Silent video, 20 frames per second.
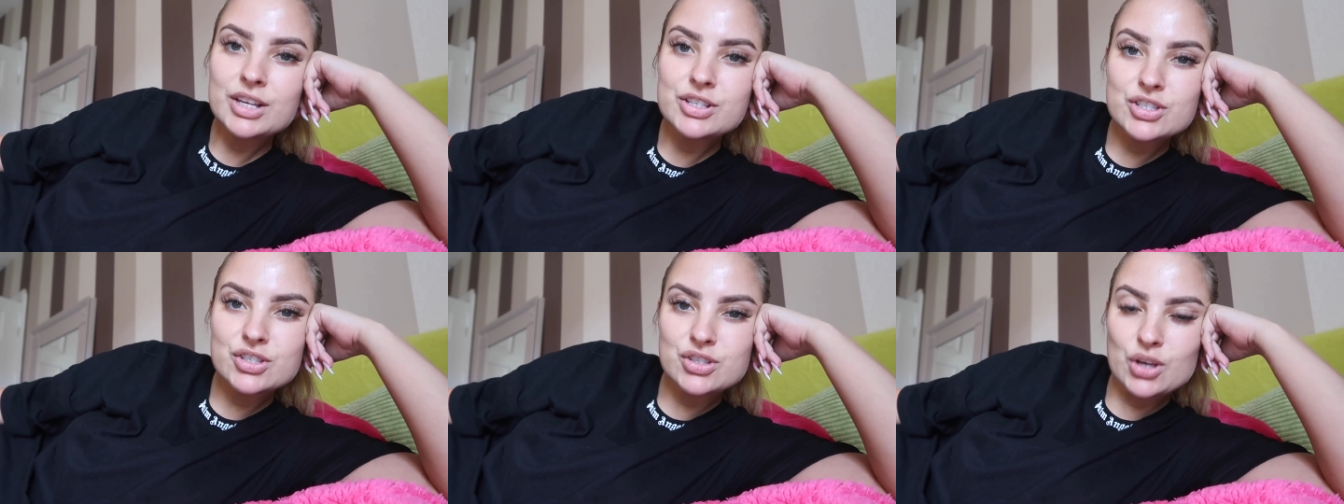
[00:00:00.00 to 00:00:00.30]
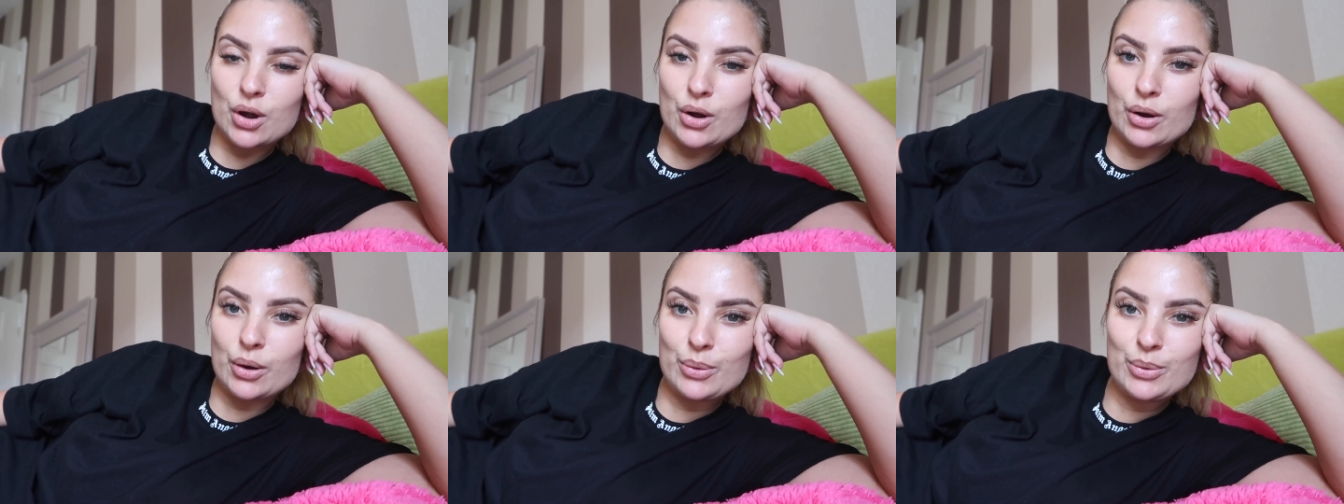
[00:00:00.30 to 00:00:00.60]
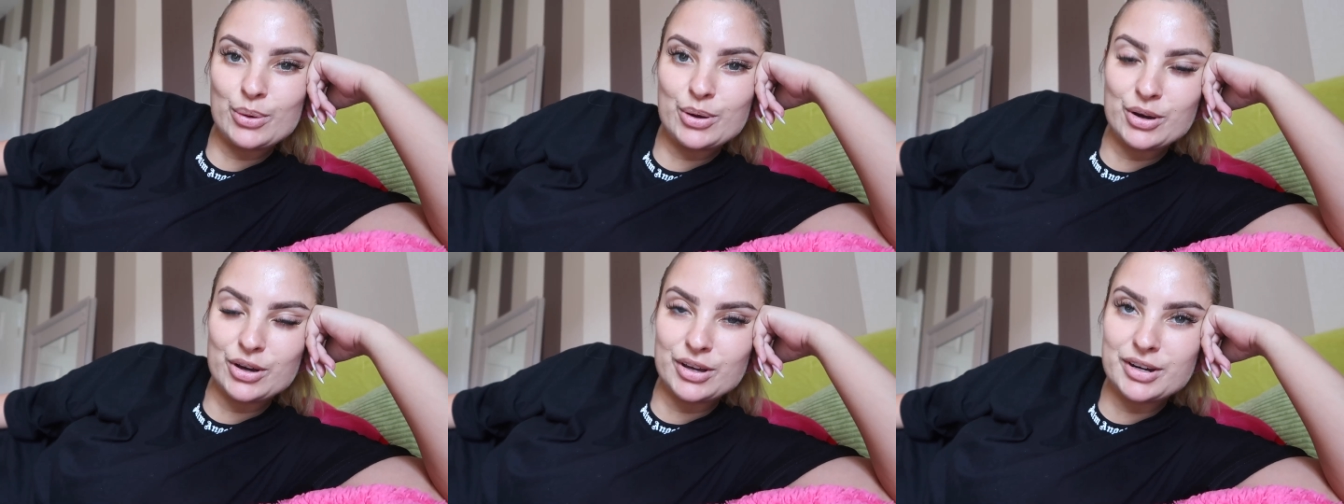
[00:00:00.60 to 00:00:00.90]

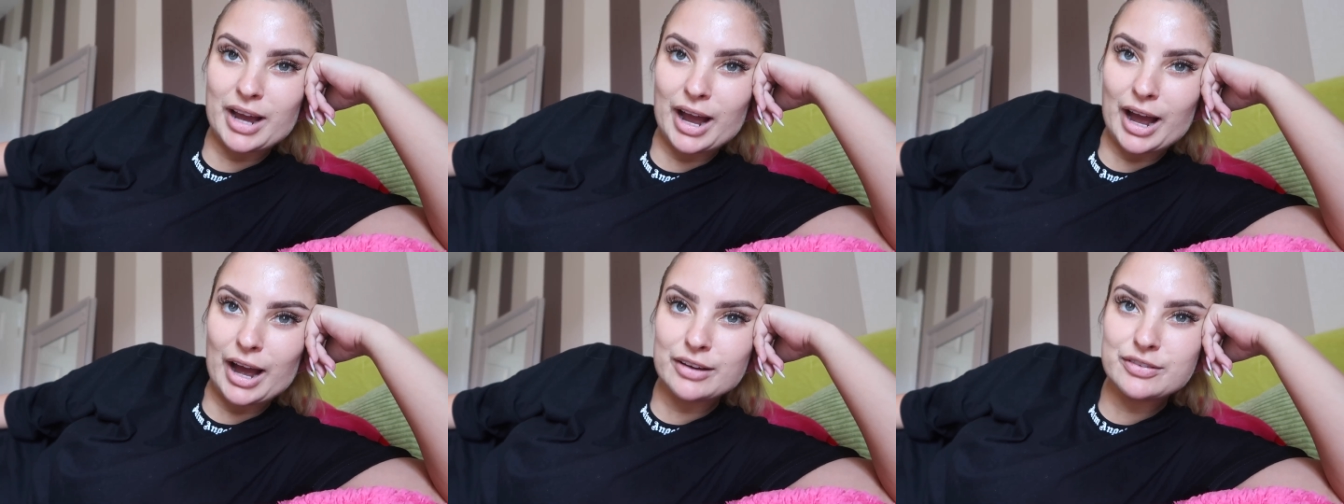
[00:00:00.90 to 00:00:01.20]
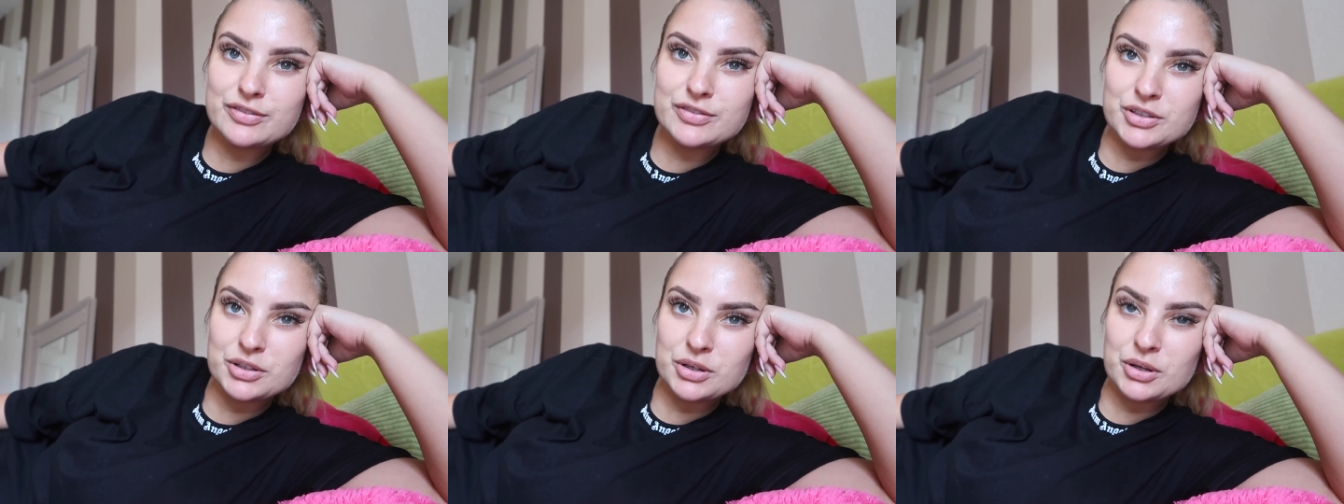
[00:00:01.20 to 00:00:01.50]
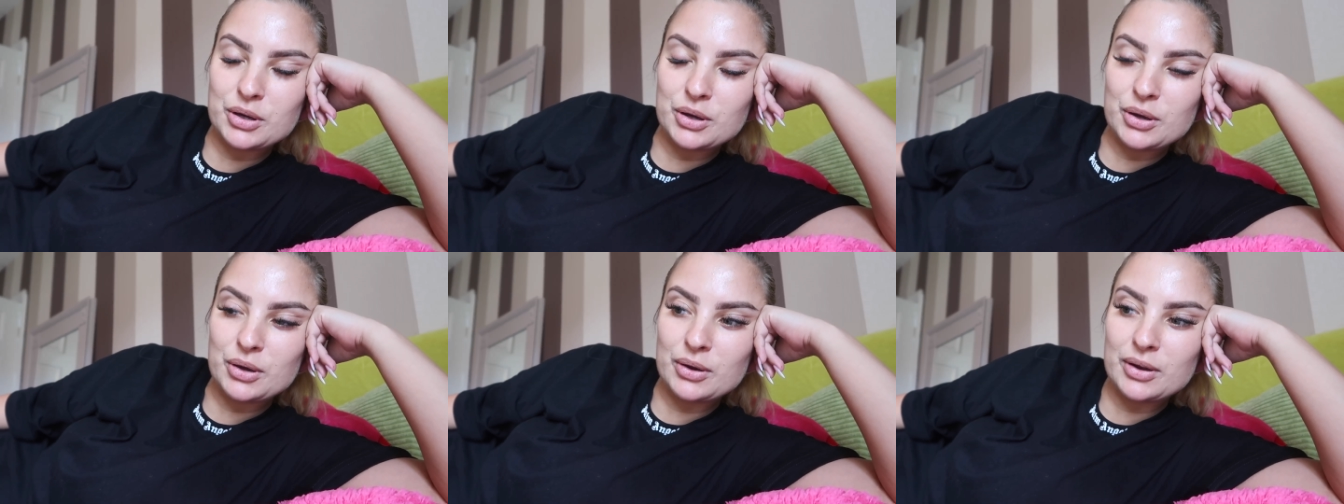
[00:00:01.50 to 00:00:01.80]
so good
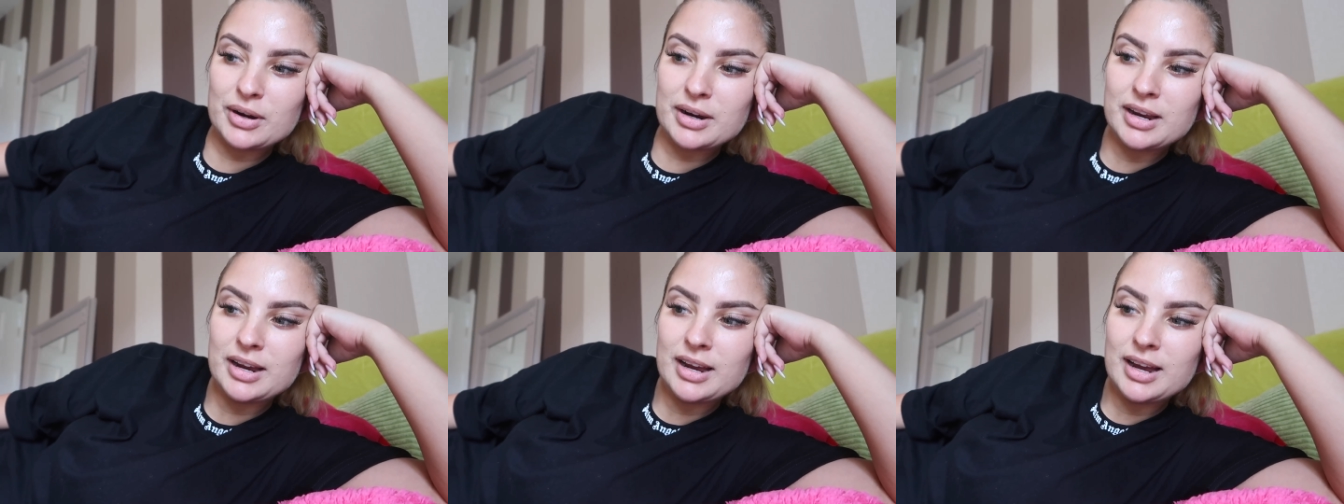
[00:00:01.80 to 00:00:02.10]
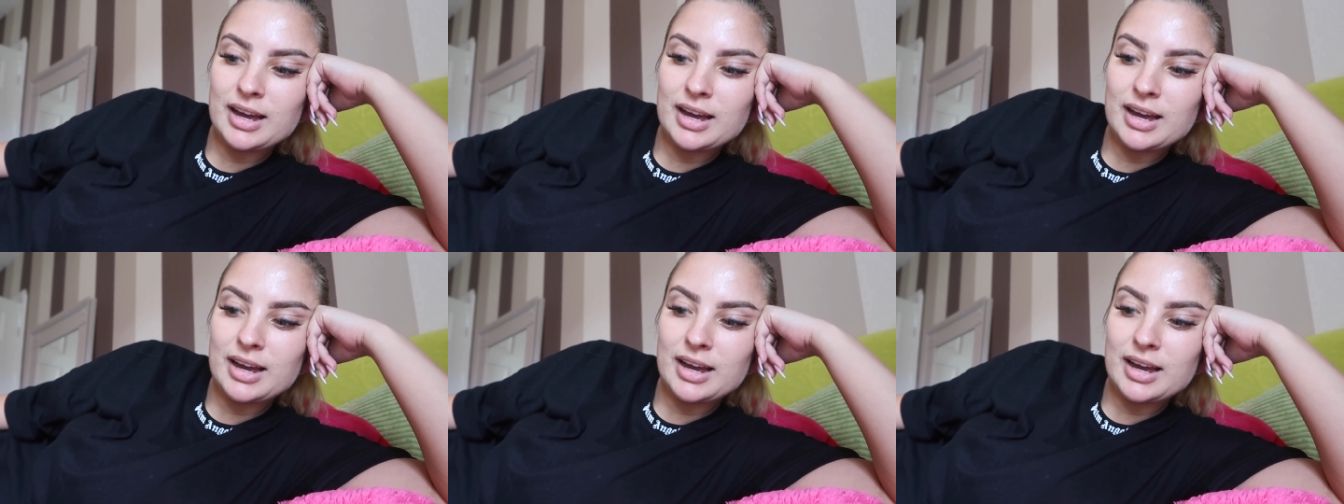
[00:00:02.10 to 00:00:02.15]
afternoon